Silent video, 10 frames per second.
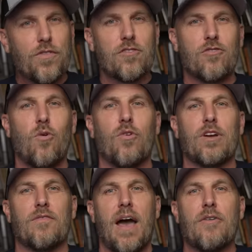story
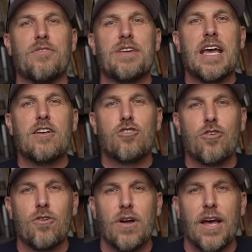of how
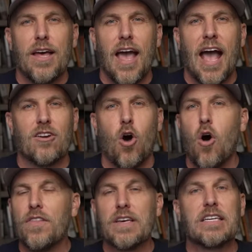nature and
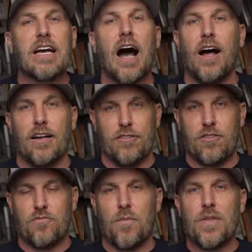all the gods
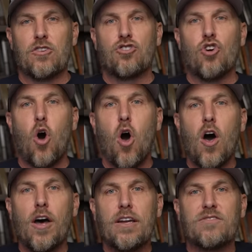from the
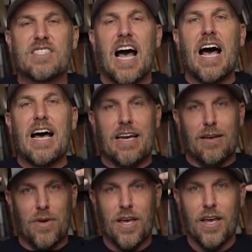dawn of
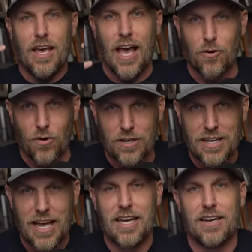time had
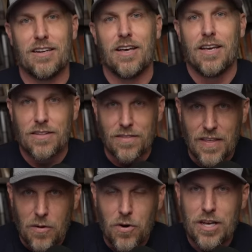ordained that
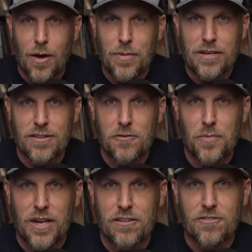they would come into this
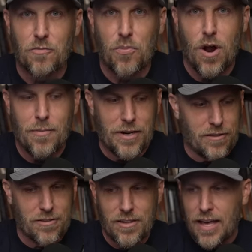place of
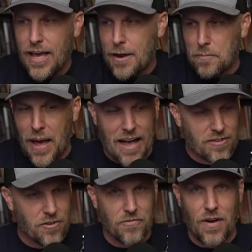prominence and
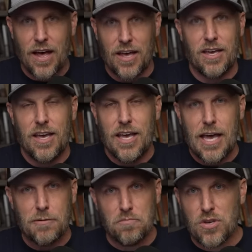pacify
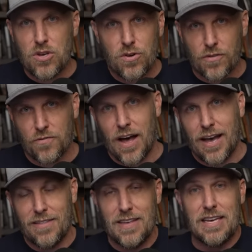and
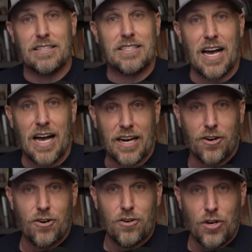beautify the
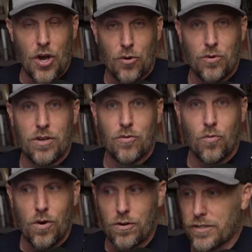entire known
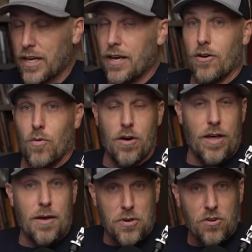world. Well,
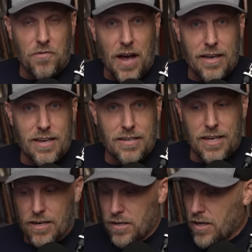and beautify it they did.